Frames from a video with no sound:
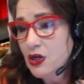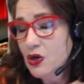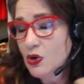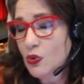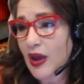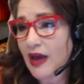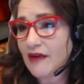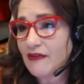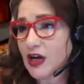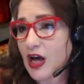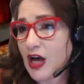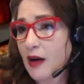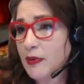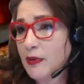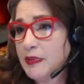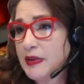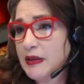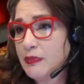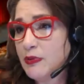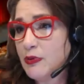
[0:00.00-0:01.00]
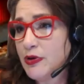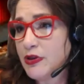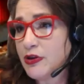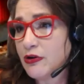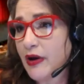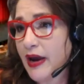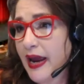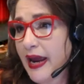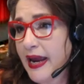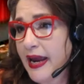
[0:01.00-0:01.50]
we have a couple people with
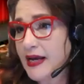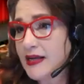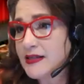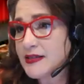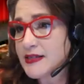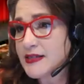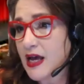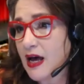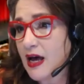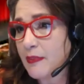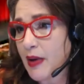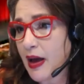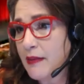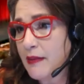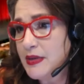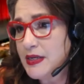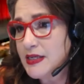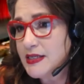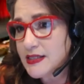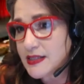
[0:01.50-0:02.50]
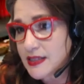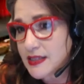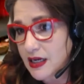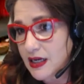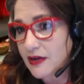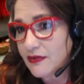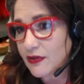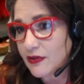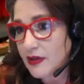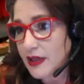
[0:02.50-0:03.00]
your hands up. I'm going to
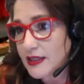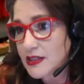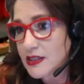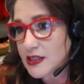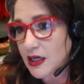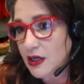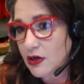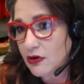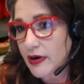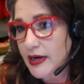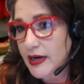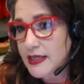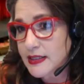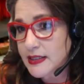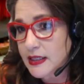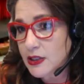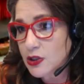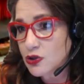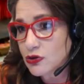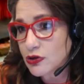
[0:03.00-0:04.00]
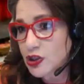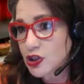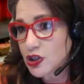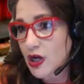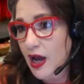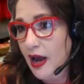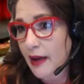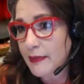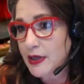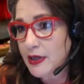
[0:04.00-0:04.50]
see if let's get crazy. Trisha,
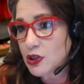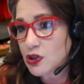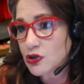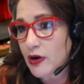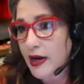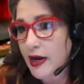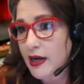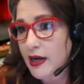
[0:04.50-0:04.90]
I'm going to try